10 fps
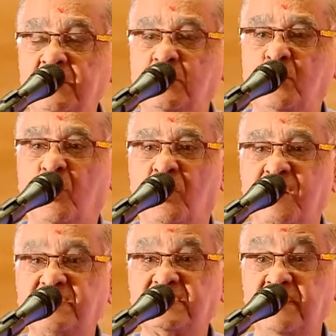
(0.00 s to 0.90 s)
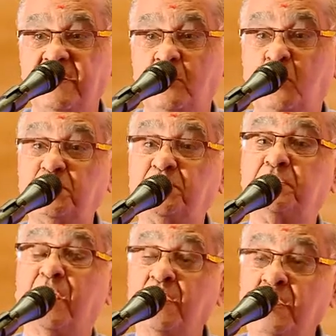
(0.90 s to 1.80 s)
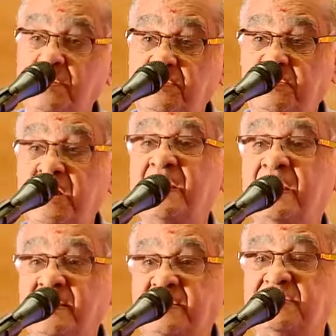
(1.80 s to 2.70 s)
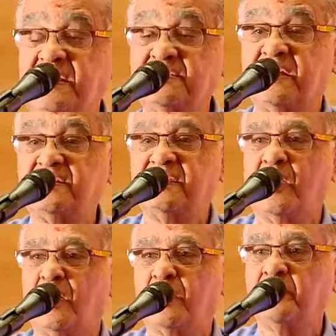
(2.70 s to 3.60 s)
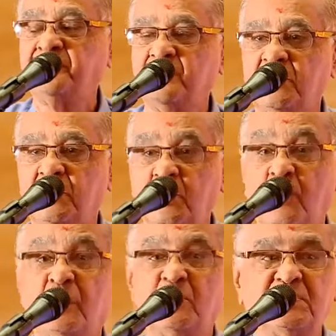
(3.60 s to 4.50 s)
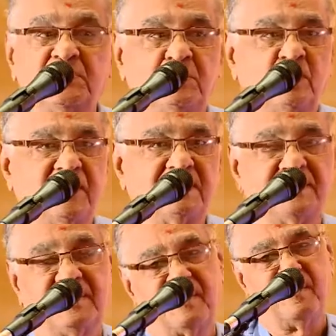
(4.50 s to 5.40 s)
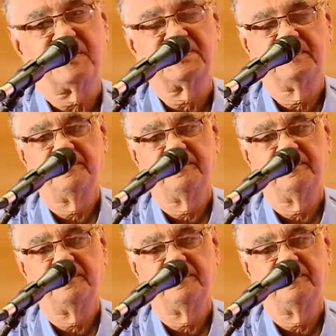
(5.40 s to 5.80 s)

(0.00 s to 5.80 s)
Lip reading: you, God has given good children in the sense that they are your own students in the class.